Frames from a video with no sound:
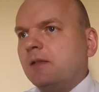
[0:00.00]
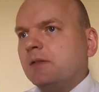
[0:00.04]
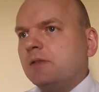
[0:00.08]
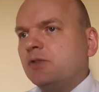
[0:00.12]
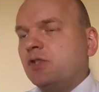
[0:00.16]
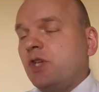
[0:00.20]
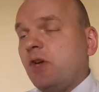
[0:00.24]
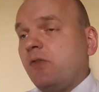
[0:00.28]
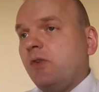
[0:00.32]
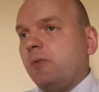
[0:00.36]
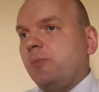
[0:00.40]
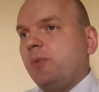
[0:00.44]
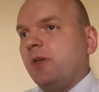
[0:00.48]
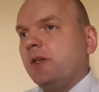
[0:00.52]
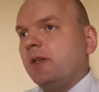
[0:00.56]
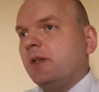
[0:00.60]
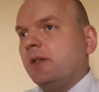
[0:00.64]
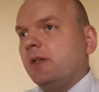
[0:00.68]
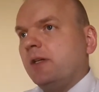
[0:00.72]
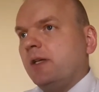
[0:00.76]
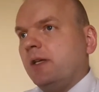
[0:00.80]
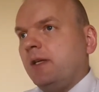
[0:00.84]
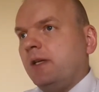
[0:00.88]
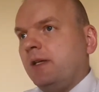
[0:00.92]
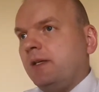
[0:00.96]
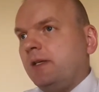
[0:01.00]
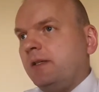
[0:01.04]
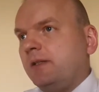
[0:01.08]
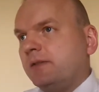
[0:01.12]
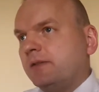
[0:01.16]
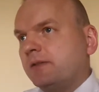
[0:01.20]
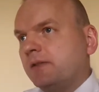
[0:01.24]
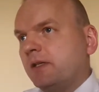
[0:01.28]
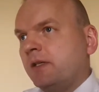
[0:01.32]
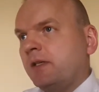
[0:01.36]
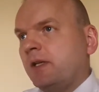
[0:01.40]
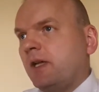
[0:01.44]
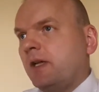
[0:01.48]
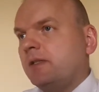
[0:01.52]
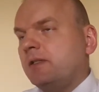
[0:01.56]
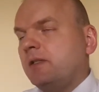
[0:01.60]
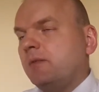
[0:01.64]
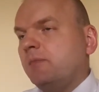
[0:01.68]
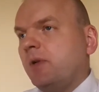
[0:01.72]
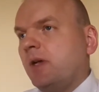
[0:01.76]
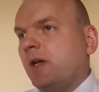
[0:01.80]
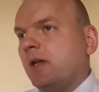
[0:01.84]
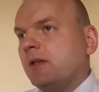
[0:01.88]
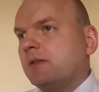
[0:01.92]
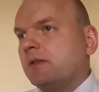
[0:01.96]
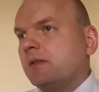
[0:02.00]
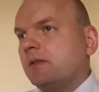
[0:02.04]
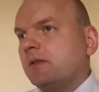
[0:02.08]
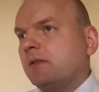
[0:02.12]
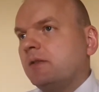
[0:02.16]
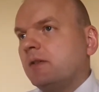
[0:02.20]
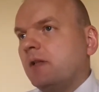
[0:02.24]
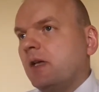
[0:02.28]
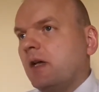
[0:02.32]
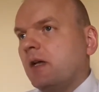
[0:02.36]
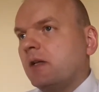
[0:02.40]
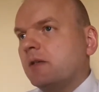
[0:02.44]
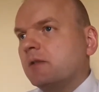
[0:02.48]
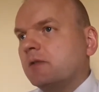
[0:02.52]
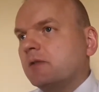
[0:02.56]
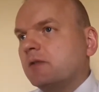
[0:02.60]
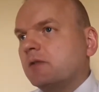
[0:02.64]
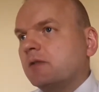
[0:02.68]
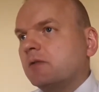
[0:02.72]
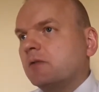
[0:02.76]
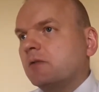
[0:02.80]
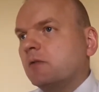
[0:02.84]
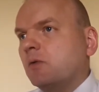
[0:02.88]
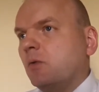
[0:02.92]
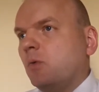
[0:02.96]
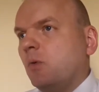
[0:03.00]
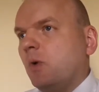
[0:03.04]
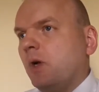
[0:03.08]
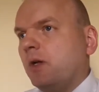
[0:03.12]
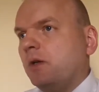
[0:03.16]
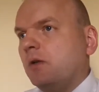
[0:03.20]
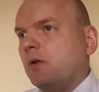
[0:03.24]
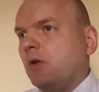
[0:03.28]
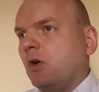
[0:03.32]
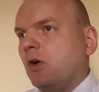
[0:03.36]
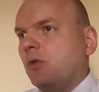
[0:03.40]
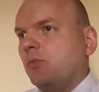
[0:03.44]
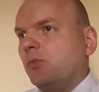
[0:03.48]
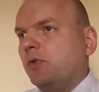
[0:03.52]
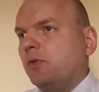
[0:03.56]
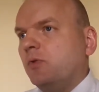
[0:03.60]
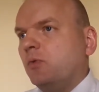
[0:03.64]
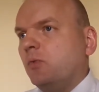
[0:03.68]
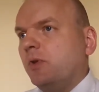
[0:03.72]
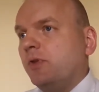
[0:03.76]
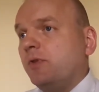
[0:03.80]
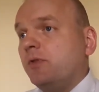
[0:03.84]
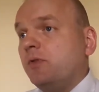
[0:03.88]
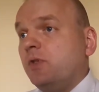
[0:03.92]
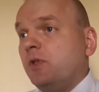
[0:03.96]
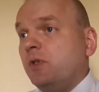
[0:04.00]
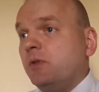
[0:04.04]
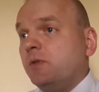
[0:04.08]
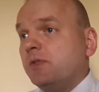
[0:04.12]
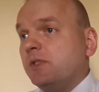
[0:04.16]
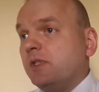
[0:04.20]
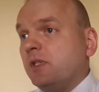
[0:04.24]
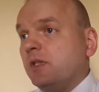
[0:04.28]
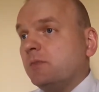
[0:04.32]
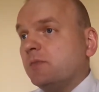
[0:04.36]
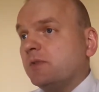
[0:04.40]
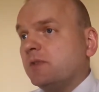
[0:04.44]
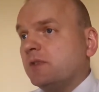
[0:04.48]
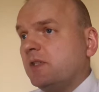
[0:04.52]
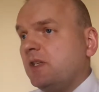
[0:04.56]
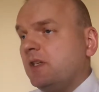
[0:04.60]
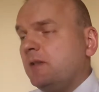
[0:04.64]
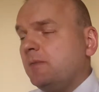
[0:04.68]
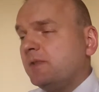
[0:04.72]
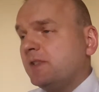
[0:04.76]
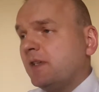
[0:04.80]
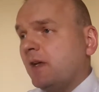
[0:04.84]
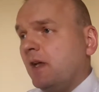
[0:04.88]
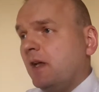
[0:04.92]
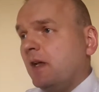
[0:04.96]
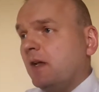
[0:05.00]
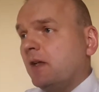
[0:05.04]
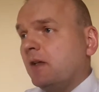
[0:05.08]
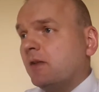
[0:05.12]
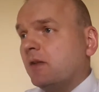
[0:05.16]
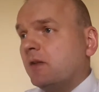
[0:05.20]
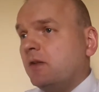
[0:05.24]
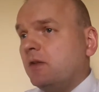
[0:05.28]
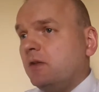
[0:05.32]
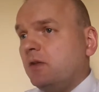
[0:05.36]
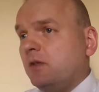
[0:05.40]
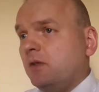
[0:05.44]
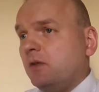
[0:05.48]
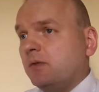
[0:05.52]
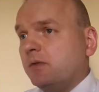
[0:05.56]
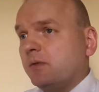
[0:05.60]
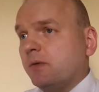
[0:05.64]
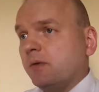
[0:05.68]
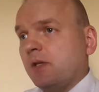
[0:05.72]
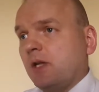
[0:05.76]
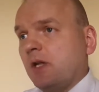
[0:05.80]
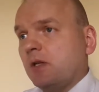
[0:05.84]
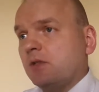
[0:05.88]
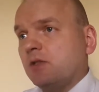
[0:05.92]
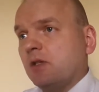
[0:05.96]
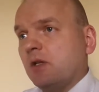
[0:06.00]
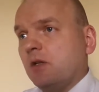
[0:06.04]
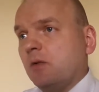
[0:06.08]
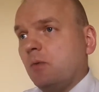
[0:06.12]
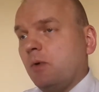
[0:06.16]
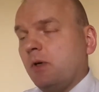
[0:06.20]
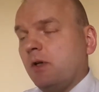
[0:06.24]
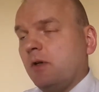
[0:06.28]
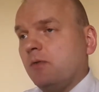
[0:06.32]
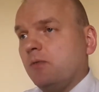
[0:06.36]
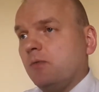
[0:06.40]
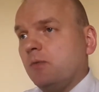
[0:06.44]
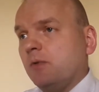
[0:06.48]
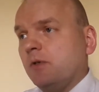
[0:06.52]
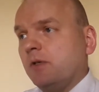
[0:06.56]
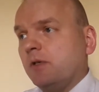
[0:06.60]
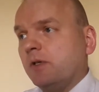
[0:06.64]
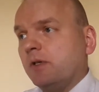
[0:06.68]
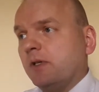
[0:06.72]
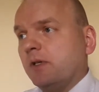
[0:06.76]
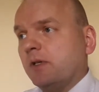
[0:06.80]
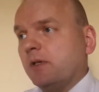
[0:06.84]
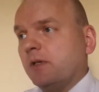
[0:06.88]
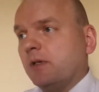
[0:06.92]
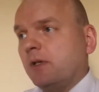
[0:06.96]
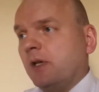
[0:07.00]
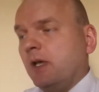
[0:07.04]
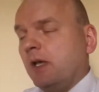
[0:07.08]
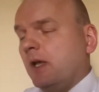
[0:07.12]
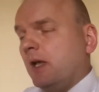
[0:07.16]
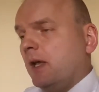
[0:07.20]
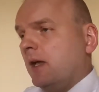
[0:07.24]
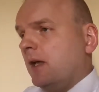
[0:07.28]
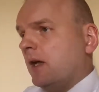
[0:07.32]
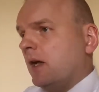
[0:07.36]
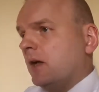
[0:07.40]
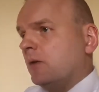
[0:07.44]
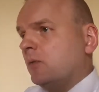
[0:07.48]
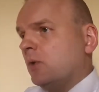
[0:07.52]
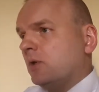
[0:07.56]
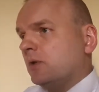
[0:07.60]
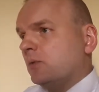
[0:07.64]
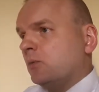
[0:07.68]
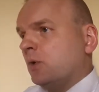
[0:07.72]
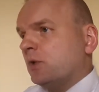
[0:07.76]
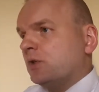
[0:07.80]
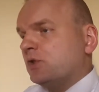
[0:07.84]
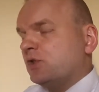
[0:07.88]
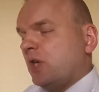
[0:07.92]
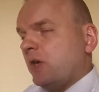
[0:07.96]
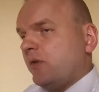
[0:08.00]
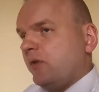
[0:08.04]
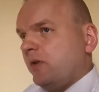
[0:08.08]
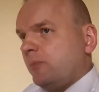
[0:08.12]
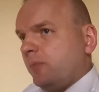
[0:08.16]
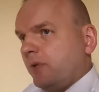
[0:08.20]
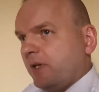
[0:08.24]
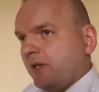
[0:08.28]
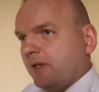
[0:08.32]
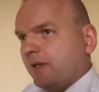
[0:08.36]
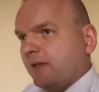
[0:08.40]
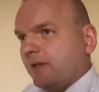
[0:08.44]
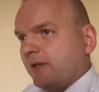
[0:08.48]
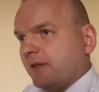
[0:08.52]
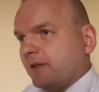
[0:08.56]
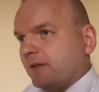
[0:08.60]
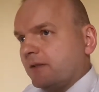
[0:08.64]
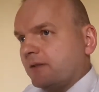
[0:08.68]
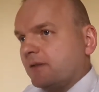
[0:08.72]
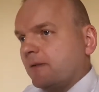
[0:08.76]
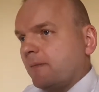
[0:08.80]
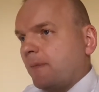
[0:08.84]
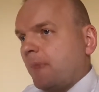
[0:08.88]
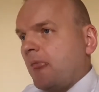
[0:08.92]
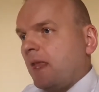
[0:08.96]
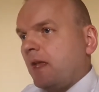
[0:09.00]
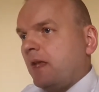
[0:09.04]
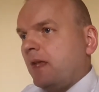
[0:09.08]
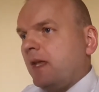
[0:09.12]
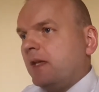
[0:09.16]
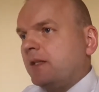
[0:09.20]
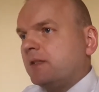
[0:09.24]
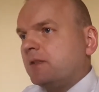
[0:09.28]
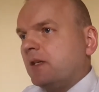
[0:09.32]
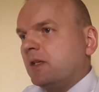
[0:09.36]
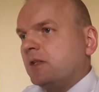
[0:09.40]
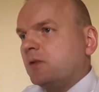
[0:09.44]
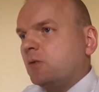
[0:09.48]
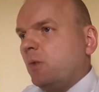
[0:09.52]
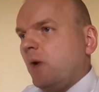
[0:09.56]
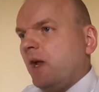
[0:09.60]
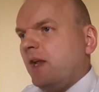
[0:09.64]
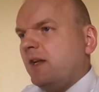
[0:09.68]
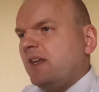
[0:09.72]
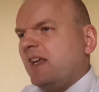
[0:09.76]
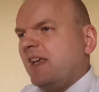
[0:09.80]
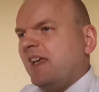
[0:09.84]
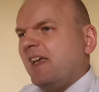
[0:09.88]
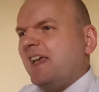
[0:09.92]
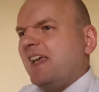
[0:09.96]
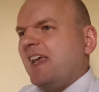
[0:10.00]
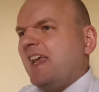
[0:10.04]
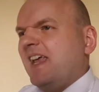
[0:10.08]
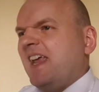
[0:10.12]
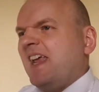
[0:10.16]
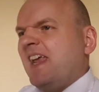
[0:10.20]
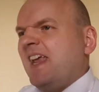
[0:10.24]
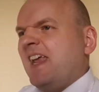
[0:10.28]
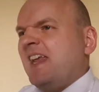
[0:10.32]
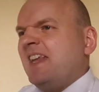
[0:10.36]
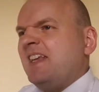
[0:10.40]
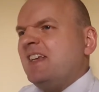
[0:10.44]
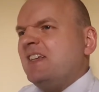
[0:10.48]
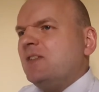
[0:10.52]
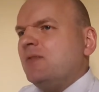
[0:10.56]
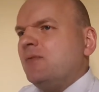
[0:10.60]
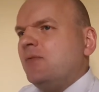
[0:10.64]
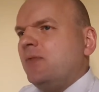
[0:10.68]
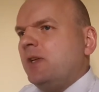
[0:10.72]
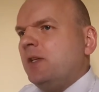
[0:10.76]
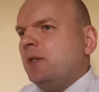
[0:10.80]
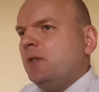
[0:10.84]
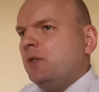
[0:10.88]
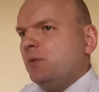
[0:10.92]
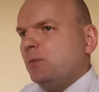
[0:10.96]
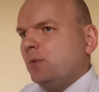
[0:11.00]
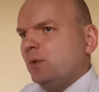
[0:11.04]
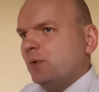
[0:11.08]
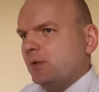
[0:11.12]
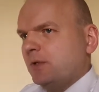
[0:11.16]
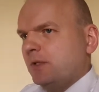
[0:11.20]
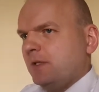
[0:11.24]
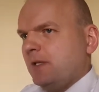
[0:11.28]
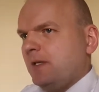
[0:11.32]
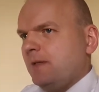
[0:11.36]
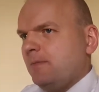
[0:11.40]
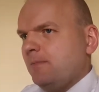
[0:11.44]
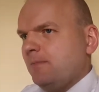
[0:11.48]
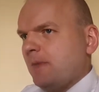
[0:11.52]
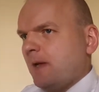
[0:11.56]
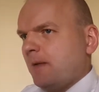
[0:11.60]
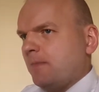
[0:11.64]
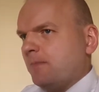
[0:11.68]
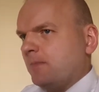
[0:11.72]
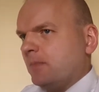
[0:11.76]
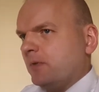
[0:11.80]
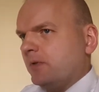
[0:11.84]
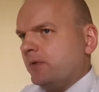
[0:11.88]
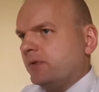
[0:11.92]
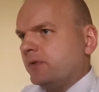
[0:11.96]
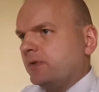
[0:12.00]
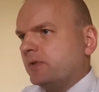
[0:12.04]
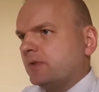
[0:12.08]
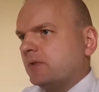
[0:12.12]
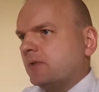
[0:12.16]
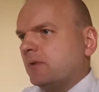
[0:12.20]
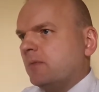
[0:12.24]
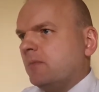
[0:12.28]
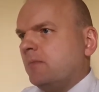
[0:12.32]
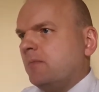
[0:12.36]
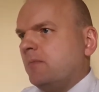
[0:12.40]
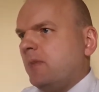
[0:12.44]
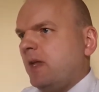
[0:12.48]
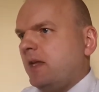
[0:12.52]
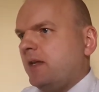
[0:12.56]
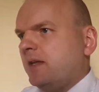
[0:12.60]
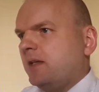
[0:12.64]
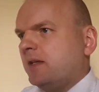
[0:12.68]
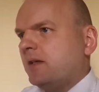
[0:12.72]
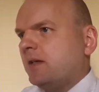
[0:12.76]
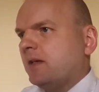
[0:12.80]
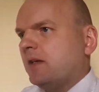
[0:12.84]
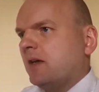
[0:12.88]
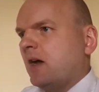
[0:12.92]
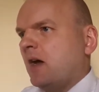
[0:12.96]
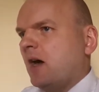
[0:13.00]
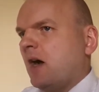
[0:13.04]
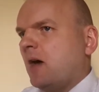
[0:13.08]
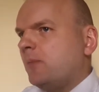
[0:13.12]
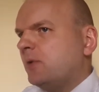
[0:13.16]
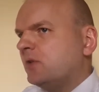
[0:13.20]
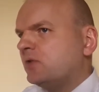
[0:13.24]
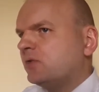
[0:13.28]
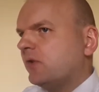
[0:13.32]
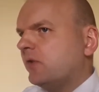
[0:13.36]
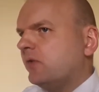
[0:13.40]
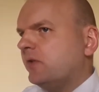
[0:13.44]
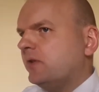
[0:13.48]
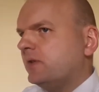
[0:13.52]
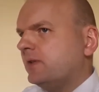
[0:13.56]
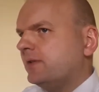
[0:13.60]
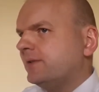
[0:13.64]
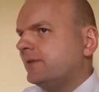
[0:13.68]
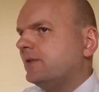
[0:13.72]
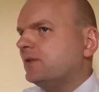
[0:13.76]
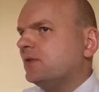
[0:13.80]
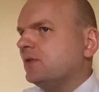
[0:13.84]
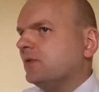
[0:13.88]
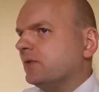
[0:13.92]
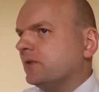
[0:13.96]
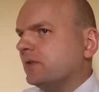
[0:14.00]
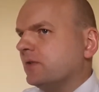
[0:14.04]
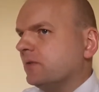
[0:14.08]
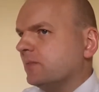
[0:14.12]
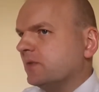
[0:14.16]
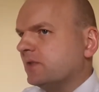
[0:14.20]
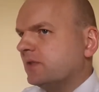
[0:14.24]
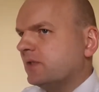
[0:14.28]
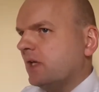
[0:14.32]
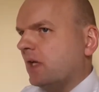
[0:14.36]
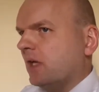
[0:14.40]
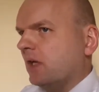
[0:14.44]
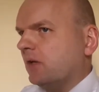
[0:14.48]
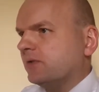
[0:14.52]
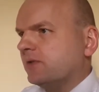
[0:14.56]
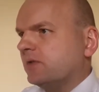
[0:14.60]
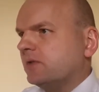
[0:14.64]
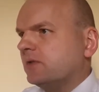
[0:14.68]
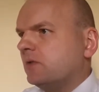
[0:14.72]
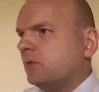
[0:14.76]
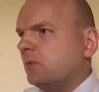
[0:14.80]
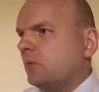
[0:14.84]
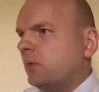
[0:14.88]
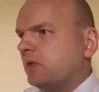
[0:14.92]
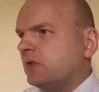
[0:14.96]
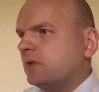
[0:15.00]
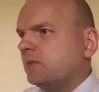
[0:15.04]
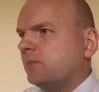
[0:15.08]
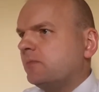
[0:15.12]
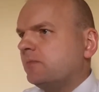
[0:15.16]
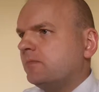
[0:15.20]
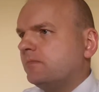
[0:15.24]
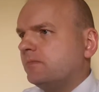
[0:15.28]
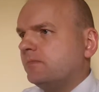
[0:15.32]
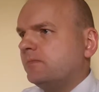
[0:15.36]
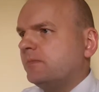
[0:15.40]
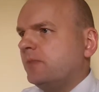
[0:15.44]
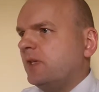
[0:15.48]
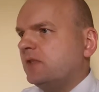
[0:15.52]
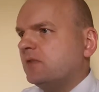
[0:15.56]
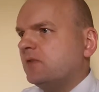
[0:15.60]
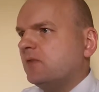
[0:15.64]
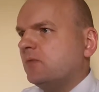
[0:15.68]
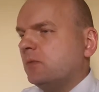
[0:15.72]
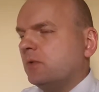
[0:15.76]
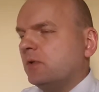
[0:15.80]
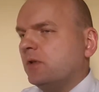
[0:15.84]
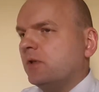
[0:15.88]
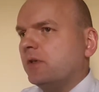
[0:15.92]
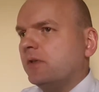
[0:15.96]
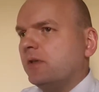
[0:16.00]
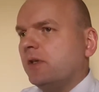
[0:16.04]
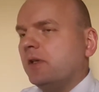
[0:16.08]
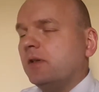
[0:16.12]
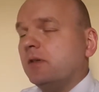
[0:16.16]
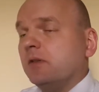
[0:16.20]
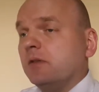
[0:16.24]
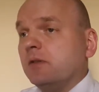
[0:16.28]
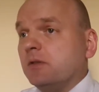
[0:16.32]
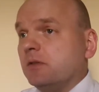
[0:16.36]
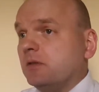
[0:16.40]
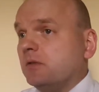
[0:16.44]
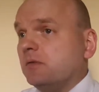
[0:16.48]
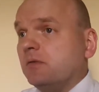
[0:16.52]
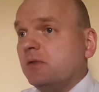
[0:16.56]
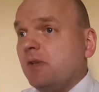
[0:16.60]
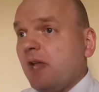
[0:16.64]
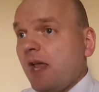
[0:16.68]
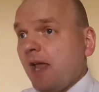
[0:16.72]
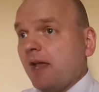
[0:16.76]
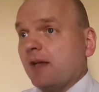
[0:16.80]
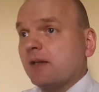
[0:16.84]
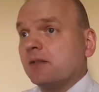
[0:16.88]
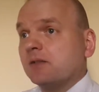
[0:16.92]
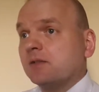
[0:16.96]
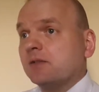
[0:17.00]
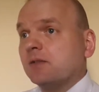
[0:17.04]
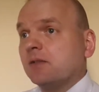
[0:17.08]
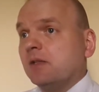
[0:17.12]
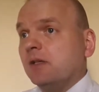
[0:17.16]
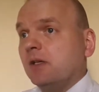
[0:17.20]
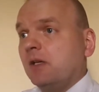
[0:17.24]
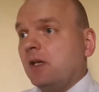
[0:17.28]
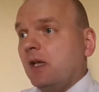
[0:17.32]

Cherry picking is an anti-pattern that's quite common with new teams that are new to an agile way of working. And what cherry picking is, it's when individual team members make arbitrary decisions themselves as to which piece of work they're going to do next.